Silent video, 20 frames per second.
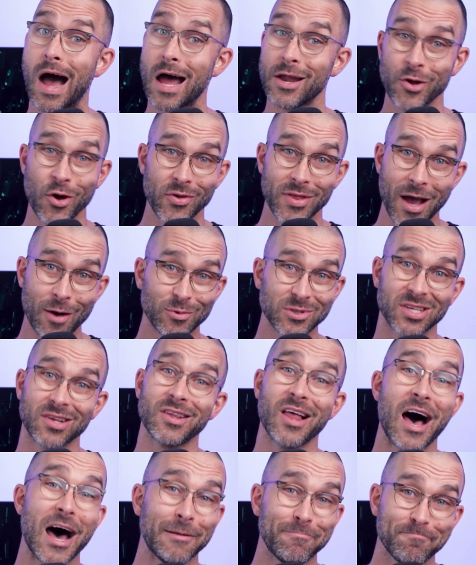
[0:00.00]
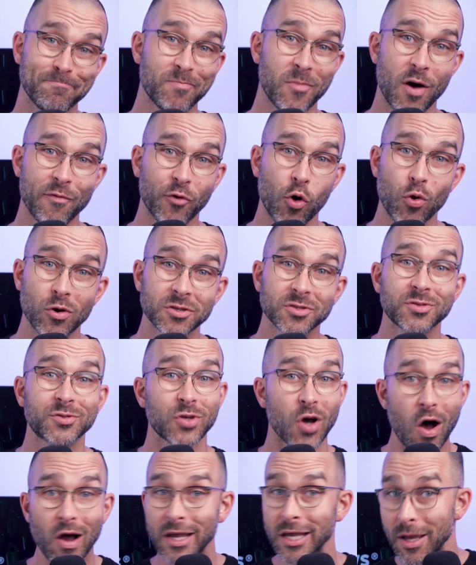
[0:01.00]
I know that was a lot. Of course,
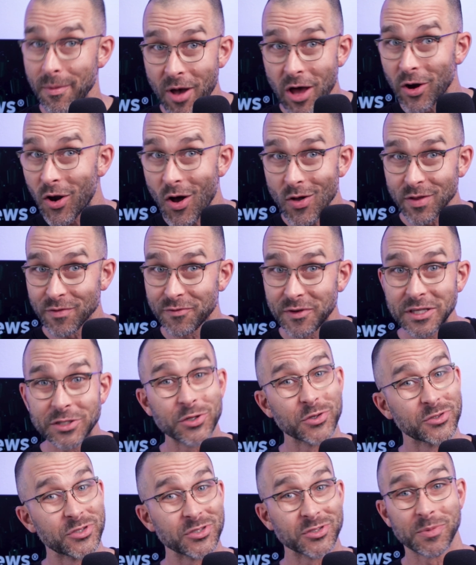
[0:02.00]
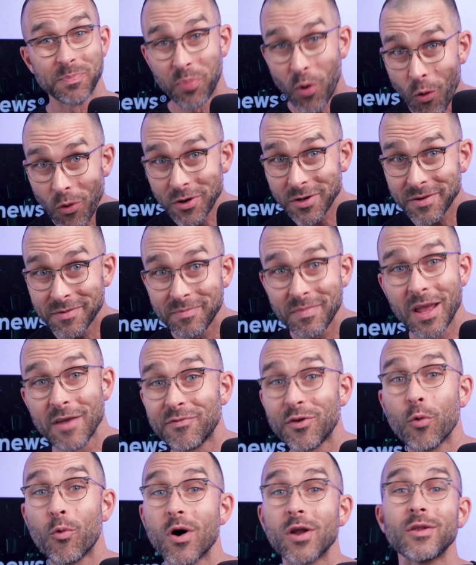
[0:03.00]
talking about all the features is important
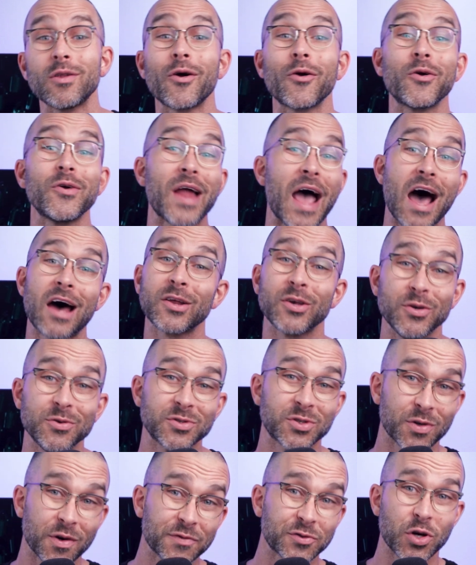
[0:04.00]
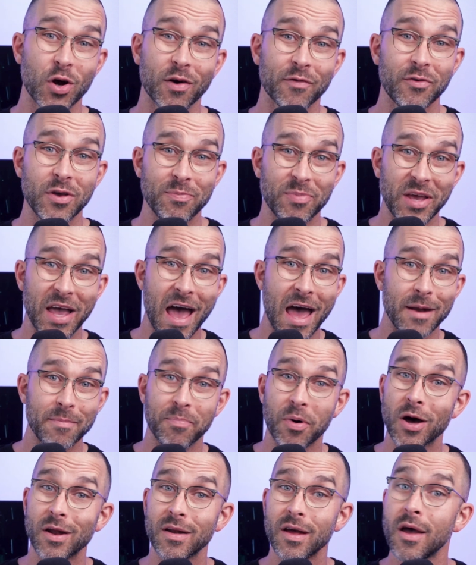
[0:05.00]
if you want to learn how to use Surfshark
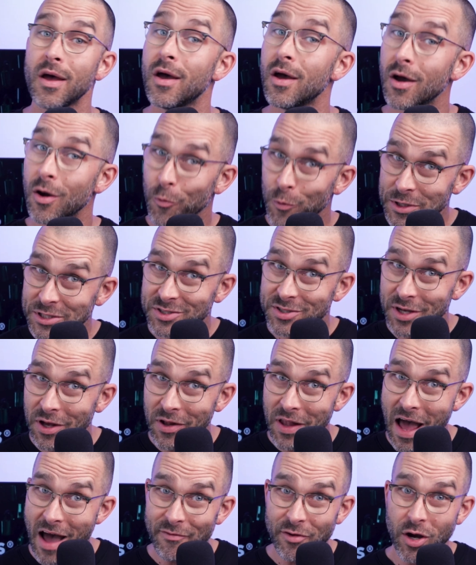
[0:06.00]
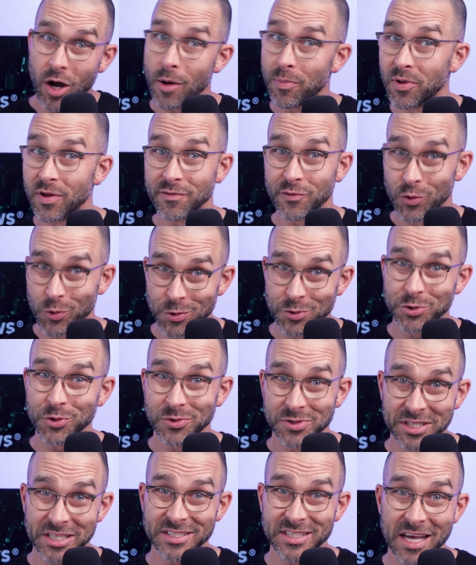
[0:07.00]
VPN, but we still have a couple of
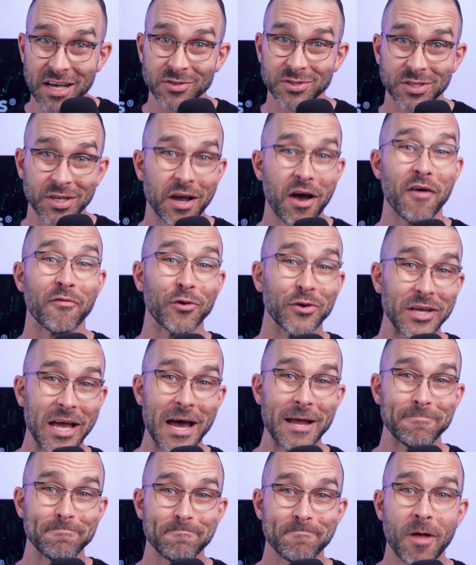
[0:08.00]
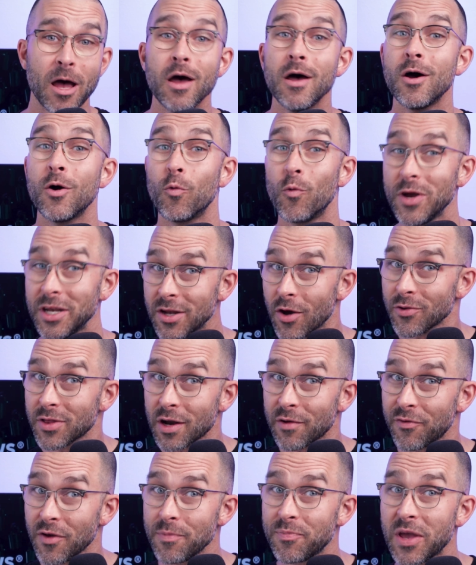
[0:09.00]
crucial details to cover yet. We know
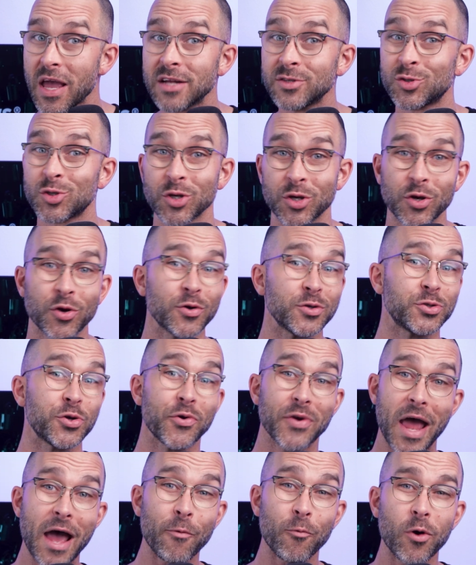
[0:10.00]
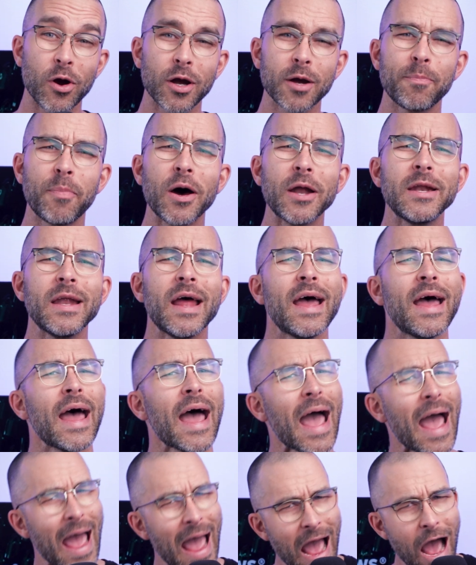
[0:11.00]
that a VPN secures your network, but
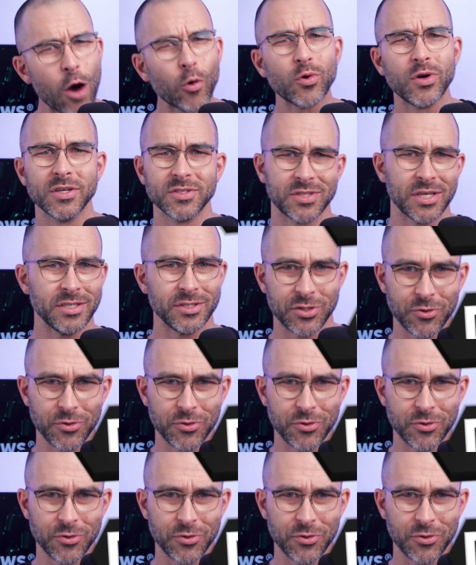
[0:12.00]
how does